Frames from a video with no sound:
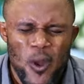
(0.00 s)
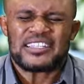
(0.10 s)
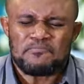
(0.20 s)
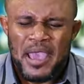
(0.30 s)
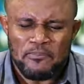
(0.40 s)

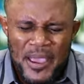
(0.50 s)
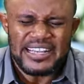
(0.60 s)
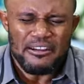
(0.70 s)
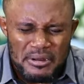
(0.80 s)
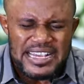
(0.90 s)
What may
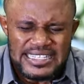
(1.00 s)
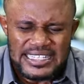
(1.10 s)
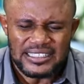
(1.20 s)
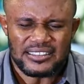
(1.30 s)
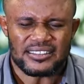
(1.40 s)
be the
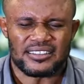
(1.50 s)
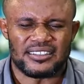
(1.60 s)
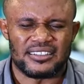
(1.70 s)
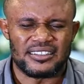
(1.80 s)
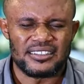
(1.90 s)
reason?
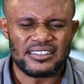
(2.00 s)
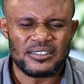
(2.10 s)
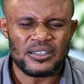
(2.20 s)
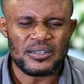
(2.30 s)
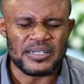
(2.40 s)

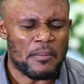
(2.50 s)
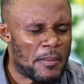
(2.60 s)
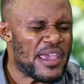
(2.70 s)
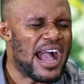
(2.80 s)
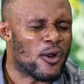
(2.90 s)
They
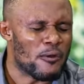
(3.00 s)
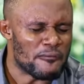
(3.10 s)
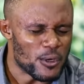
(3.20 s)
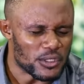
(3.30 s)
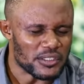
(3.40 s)
may be
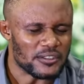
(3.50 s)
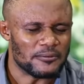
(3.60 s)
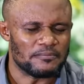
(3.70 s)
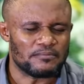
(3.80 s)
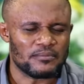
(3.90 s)
unconverted.
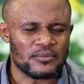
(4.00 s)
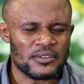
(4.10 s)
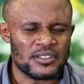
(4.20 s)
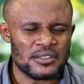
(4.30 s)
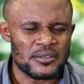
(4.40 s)

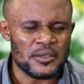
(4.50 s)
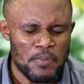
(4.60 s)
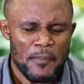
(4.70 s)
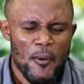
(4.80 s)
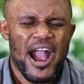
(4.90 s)

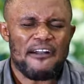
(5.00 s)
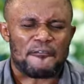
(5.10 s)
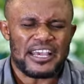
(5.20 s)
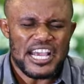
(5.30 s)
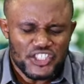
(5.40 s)
People
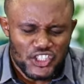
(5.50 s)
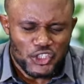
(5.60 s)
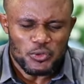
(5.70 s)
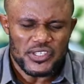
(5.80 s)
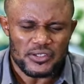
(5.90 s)
have
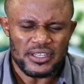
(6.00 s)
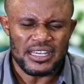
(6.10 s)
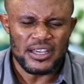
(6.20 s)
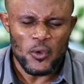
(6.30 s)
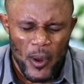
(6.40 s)
issues.
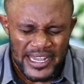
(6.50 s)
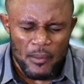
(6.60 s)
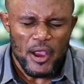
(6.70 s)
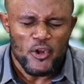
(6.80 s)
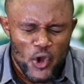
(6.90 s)

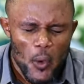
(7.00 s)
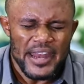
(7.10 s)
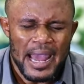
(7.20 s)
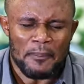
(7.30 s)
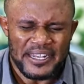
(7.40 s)
When they were
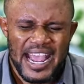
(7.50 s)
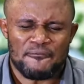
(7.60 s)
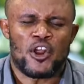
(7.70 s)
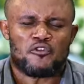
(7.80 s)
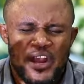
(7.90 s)
growing up, they
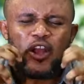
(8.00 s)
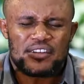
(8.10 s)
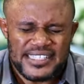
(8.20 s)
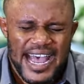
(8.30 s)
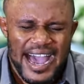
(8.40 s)
have not
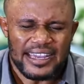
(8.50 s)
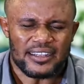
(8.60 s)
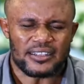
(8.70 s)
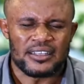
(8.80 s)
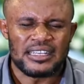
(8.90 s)

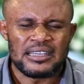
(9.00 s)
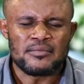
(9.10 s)
reconciled.